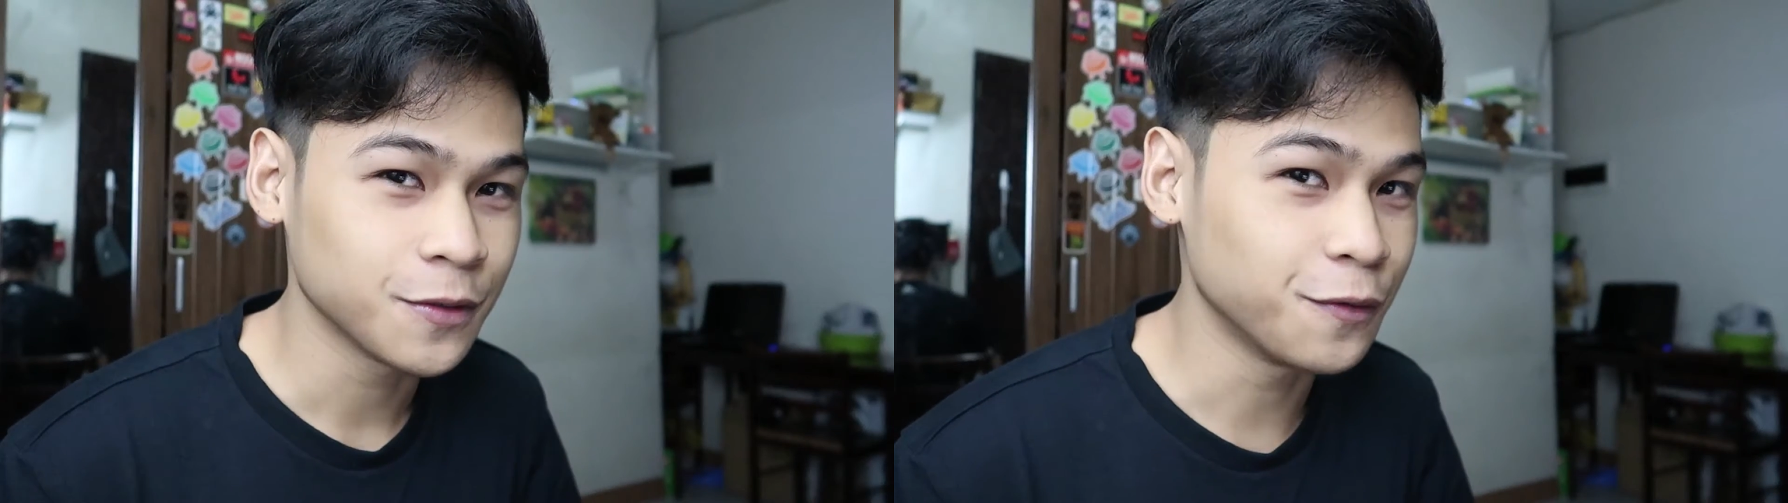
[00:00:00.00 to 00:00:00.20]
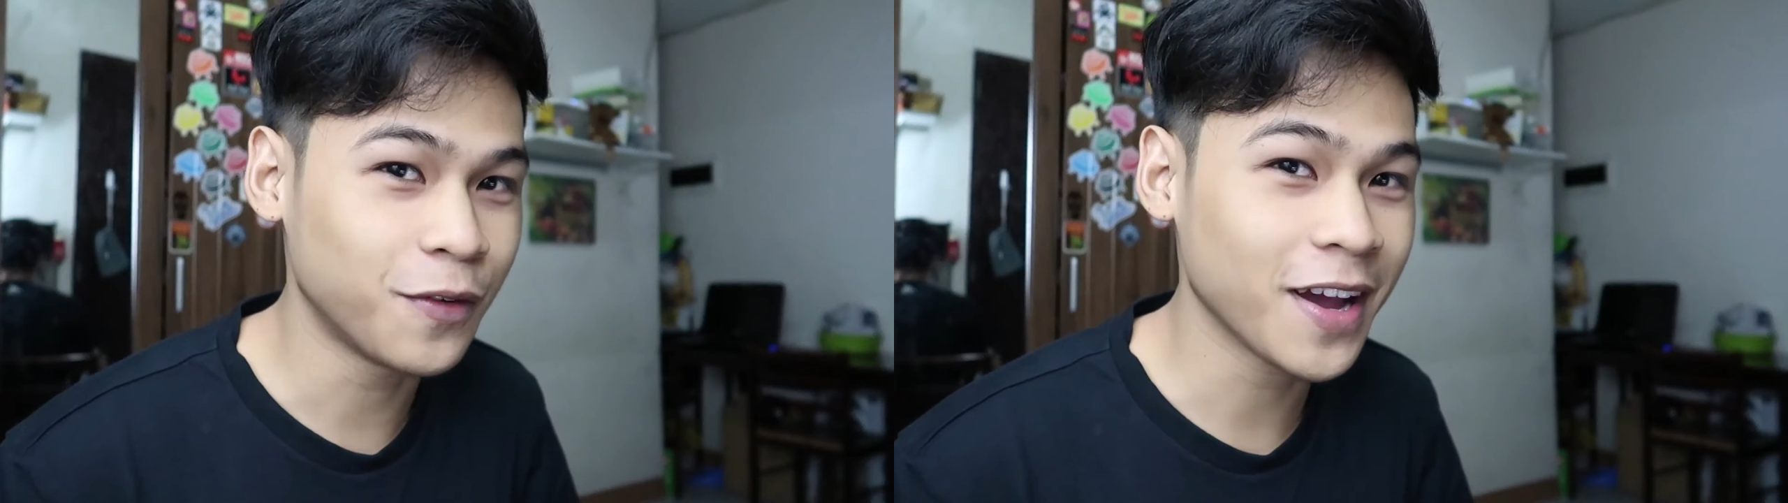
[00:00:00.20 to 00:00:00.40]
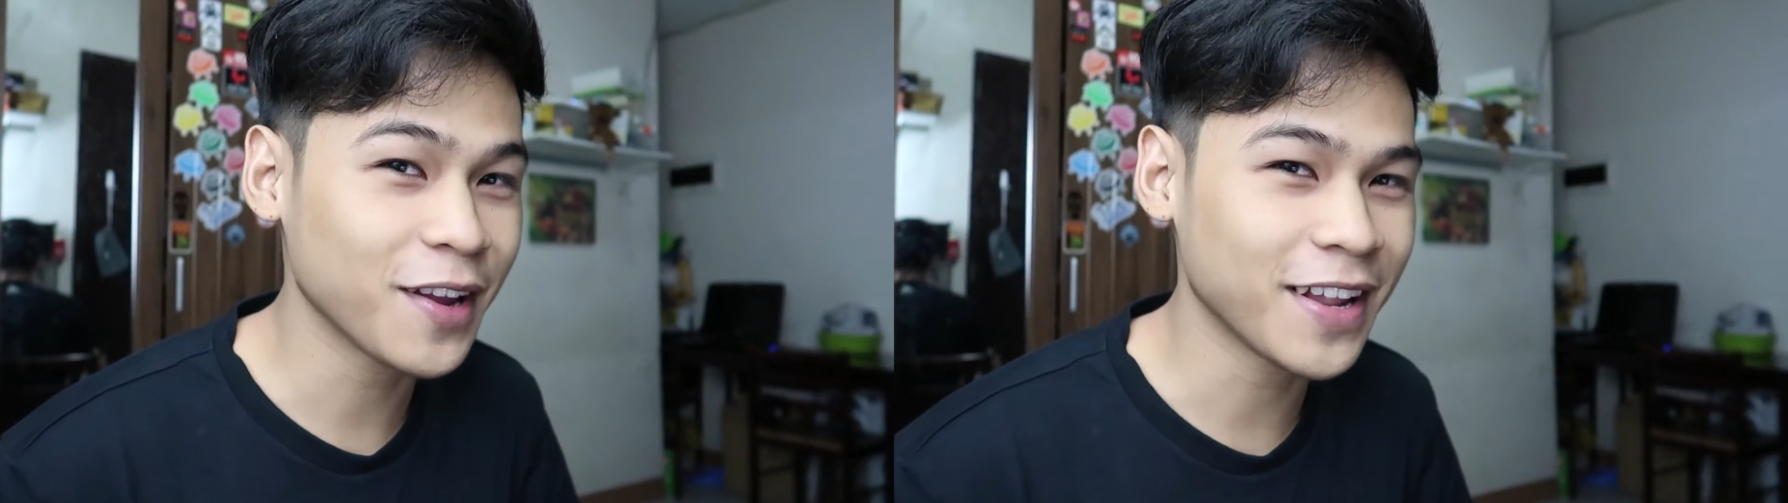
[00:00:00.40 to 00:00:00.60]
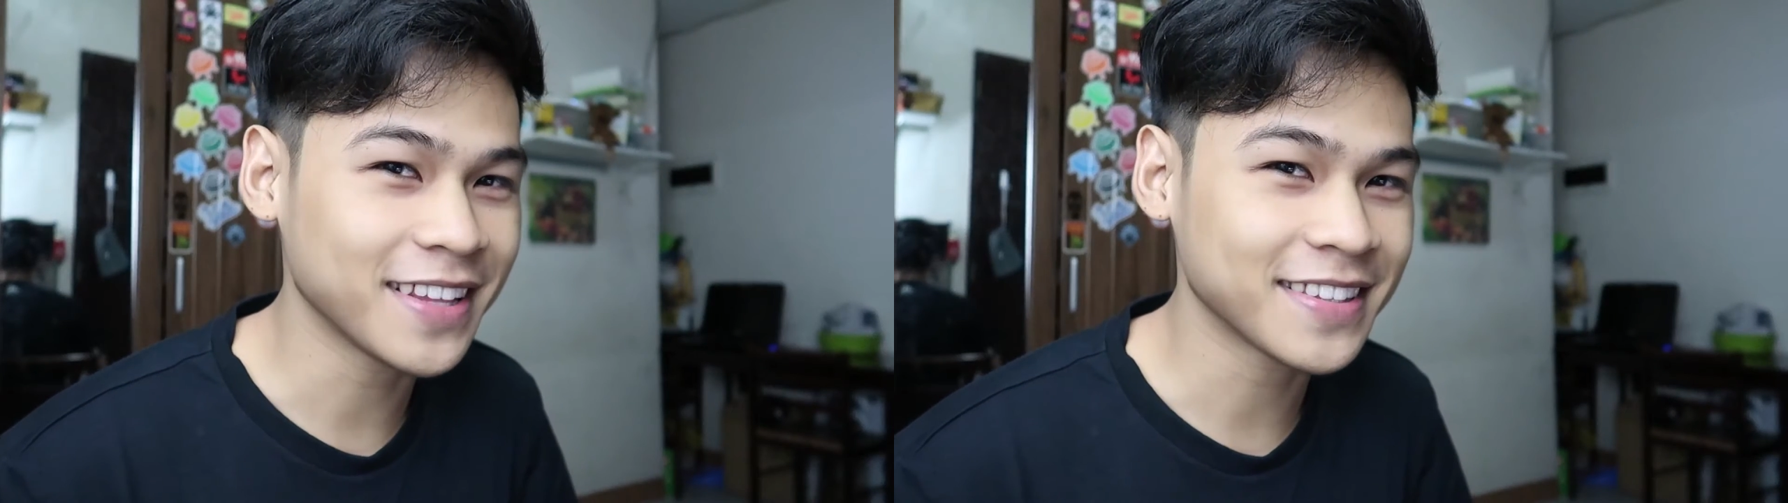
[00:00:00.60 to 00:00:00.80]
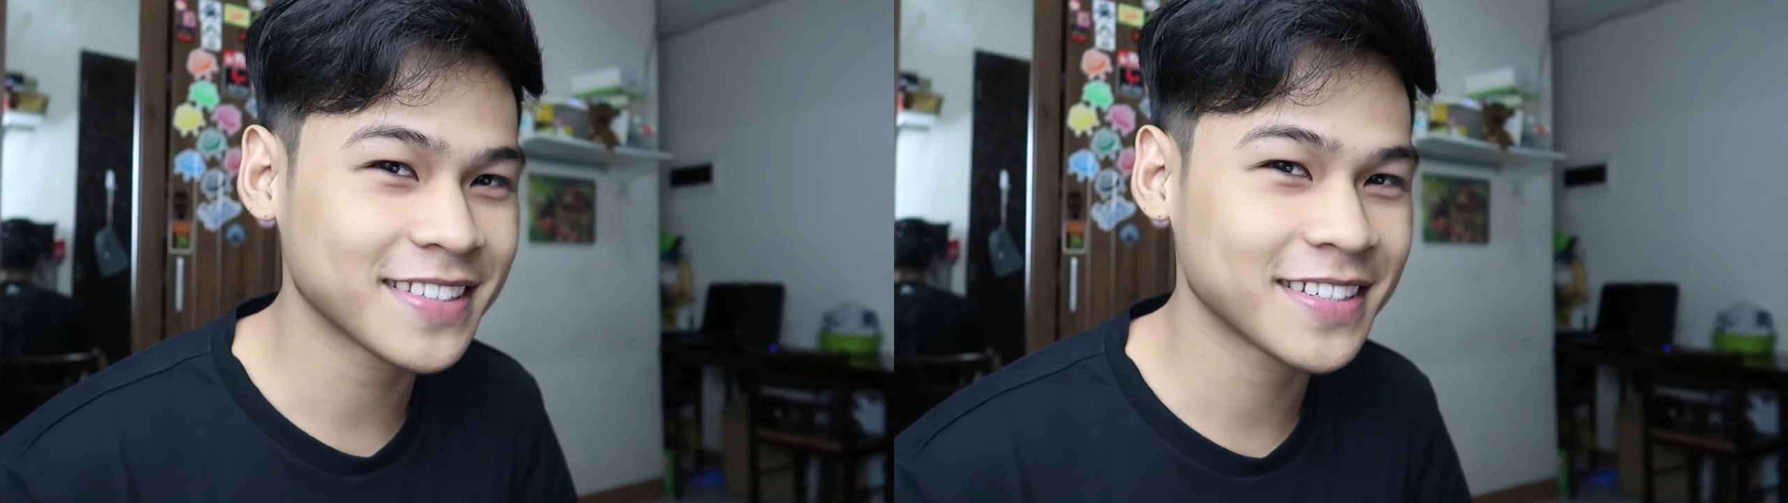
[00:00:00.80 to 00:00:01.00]

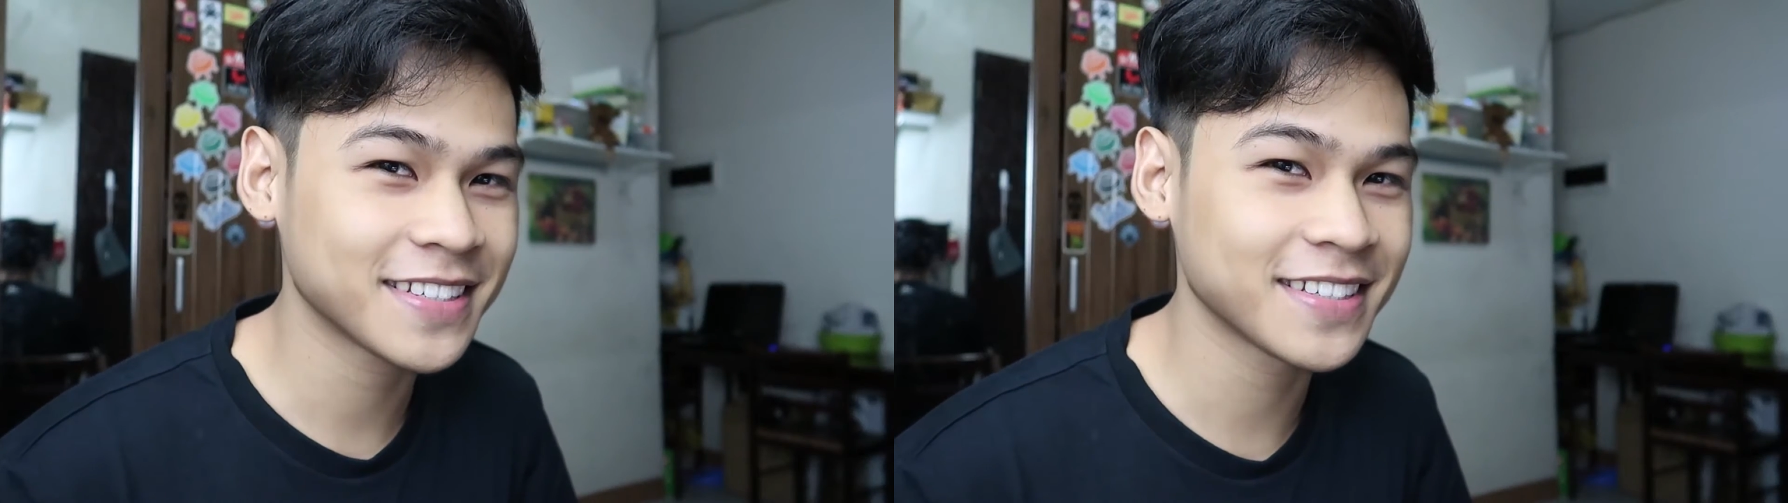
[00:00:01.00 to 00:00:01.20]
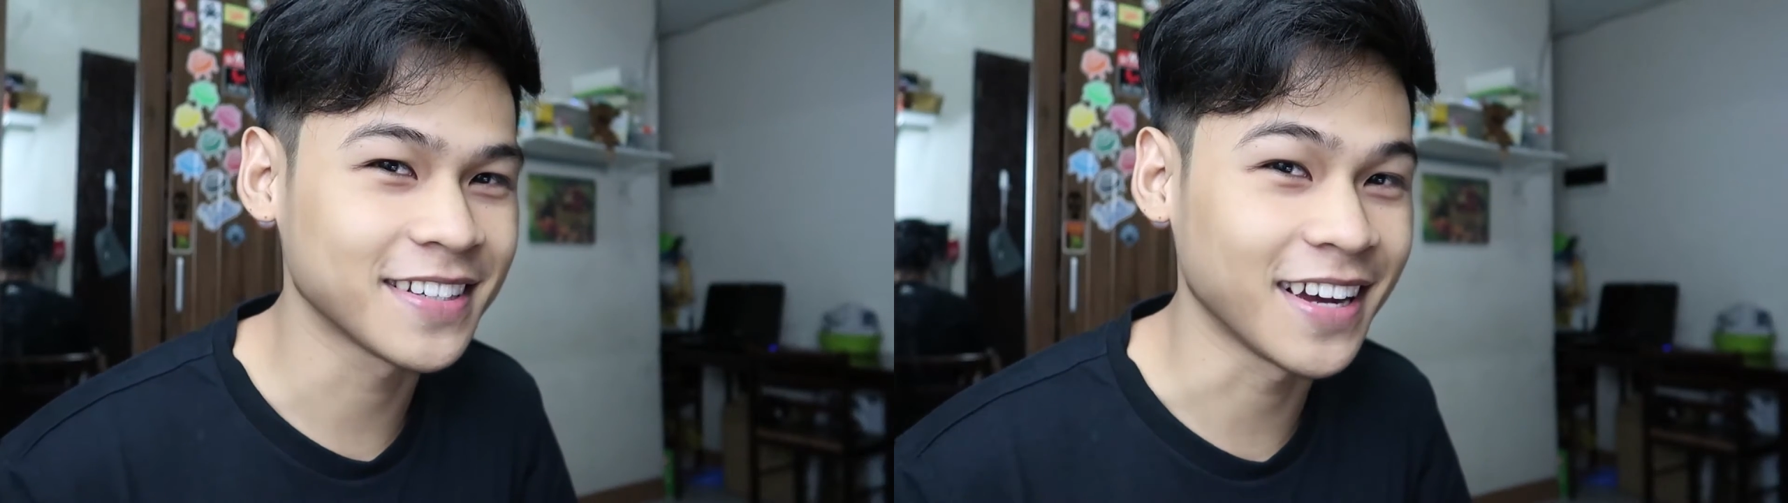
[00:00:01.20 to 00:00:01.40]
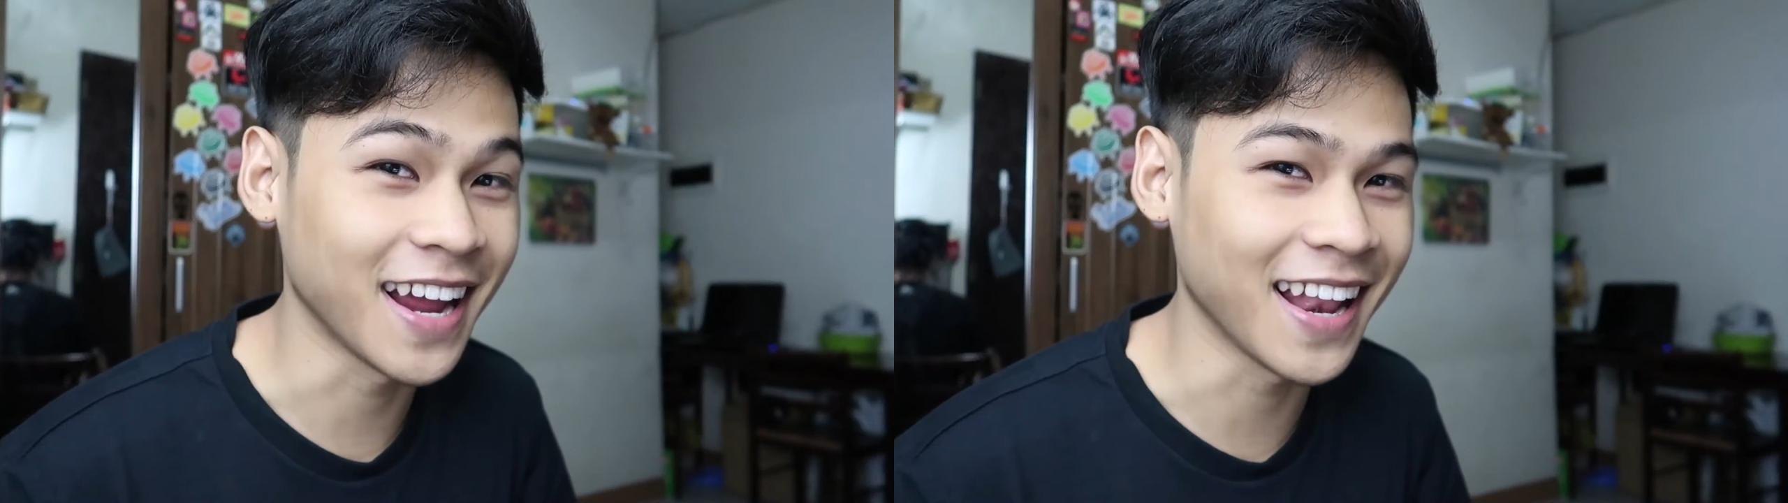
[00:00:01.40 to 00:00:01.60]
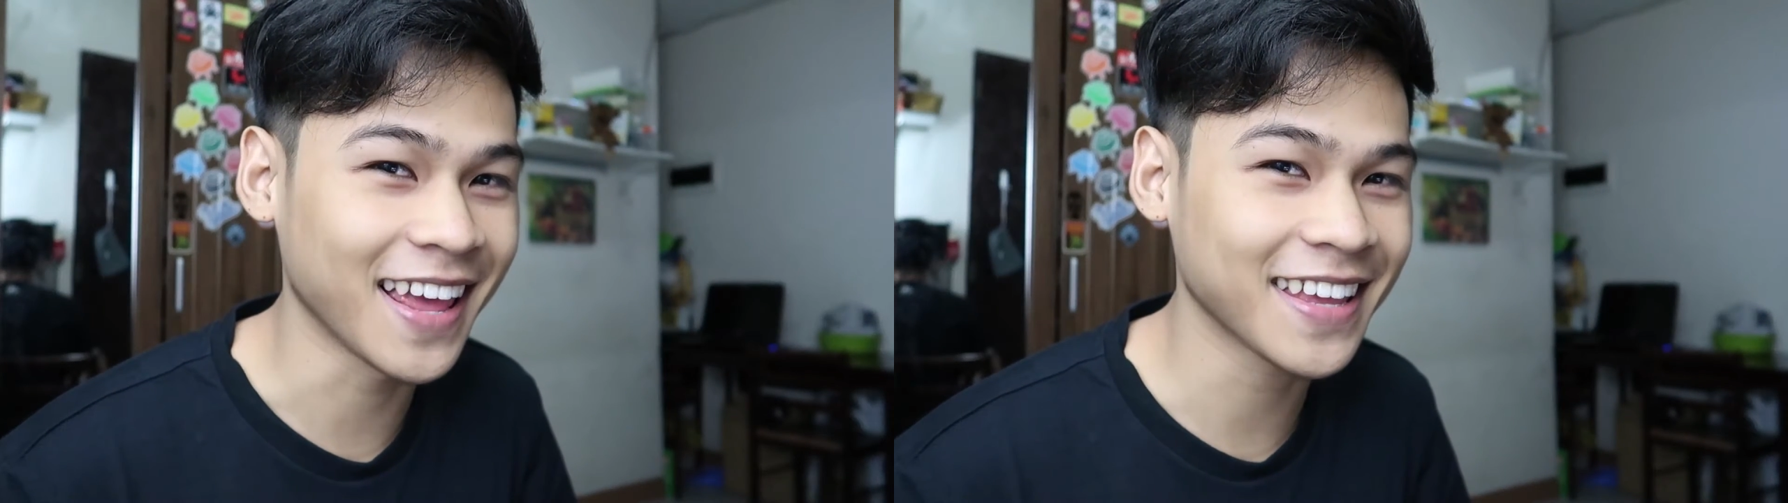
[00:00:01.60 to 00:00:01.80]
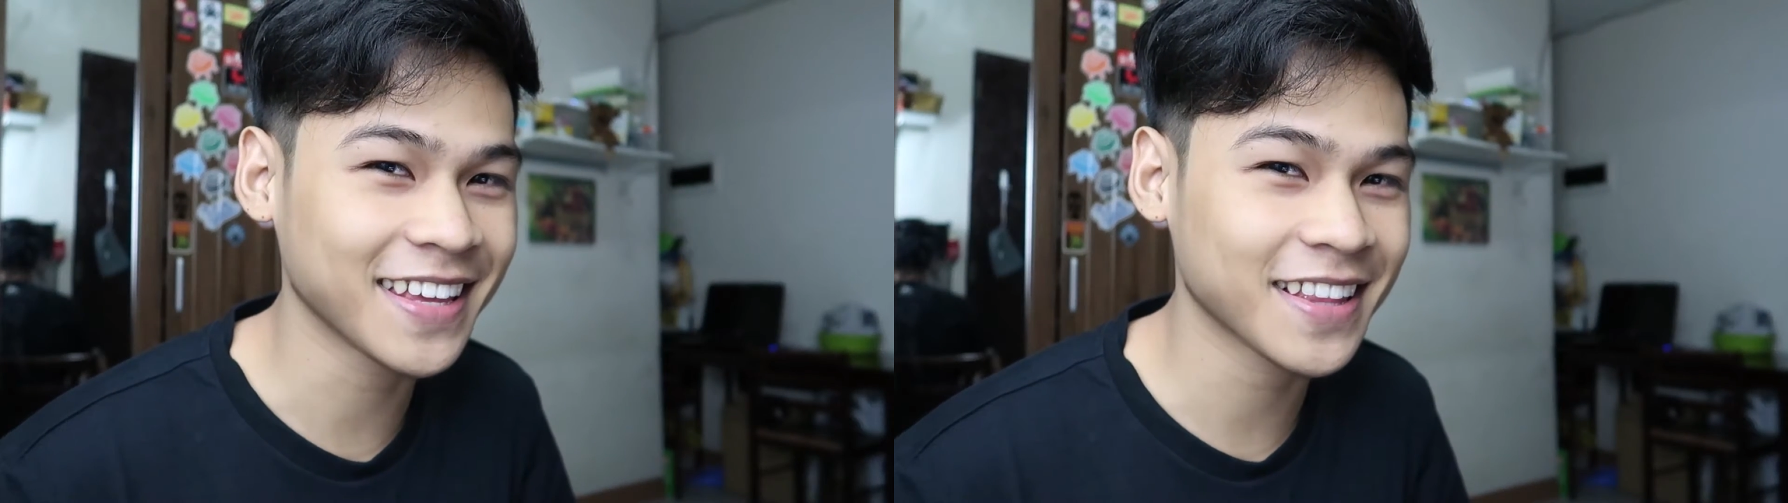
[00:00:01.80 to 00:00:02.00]
Violent. I
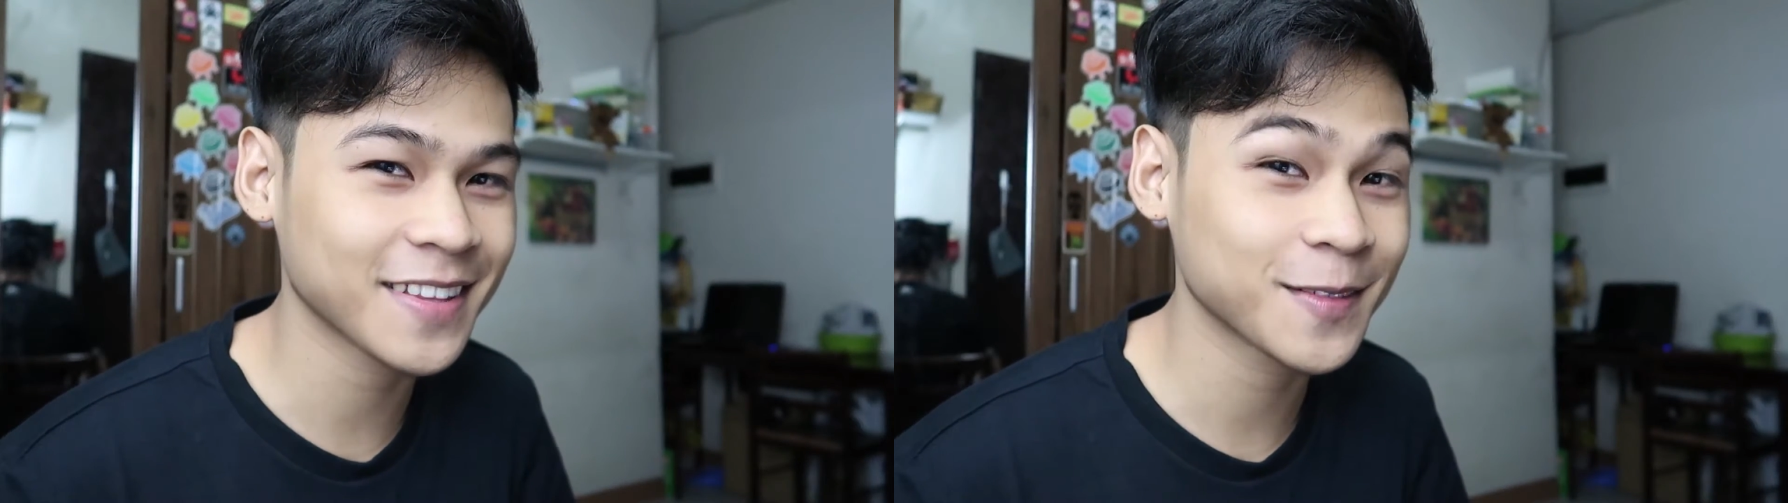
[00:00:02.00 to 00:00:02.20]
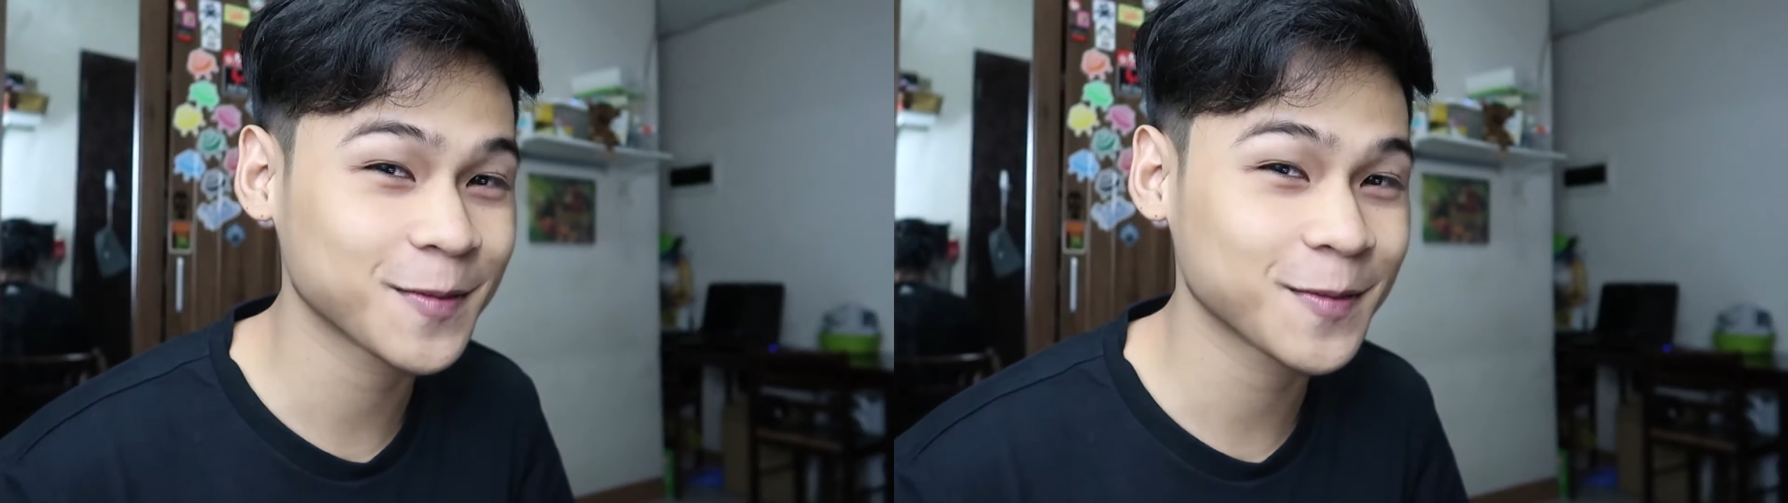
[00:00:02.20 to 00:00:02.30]
like it.